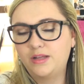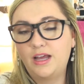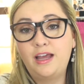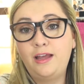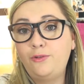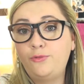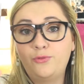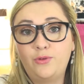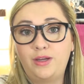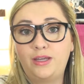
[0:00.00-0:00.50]

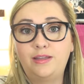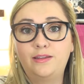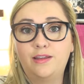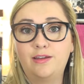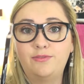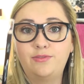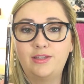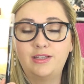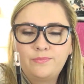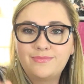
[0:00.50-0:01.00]
freaking
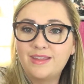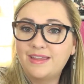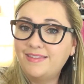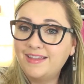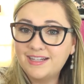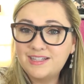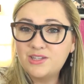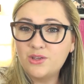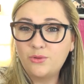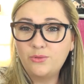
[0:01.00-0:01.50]
love this.
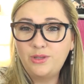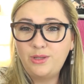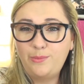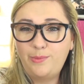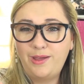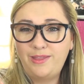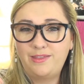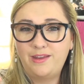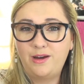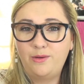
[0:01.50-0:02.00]
That's the only
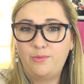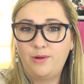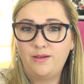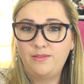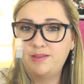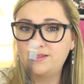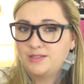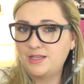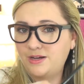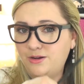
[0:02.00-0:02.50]
way that I wear this.